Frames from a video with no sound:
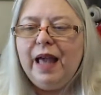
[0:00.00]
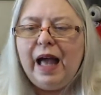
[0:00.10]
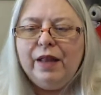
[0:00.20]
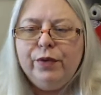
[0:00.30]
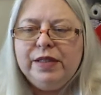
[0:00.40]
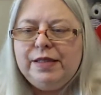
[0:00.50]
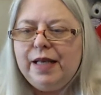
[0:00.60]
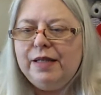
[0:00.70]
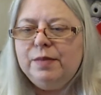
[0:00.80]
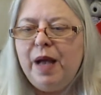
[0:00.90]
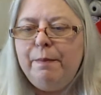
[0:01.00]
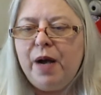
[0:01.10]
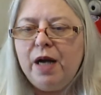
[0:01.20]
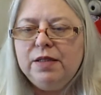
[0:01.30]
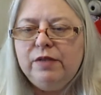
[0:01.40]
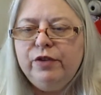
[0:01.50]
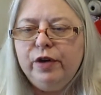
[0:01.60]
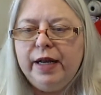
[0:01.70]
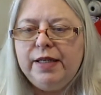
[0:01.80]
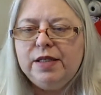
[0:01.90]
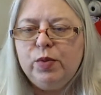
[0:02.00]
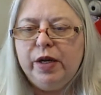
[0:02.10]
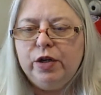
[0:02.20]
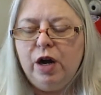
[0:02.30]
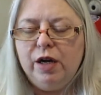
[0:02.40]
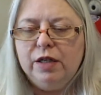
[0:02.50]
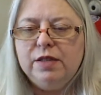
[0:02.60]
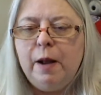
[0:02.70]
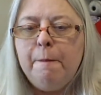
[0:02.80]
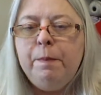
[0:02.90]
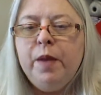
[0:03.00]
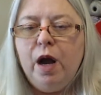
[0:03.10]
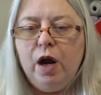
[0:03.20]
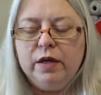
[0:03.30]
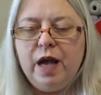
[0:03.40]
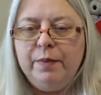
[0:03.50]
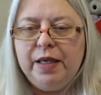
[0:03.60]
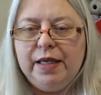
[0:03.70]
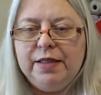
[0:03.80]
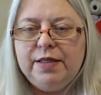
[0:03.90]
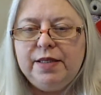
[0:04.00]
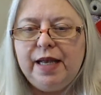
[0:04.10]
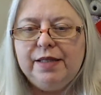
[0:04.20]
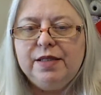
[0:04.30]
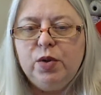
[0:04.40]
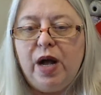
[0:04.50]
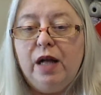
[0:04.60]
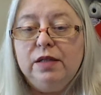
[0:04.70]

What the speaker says: Catherine says, my box of Granny Square cards are coming in today, so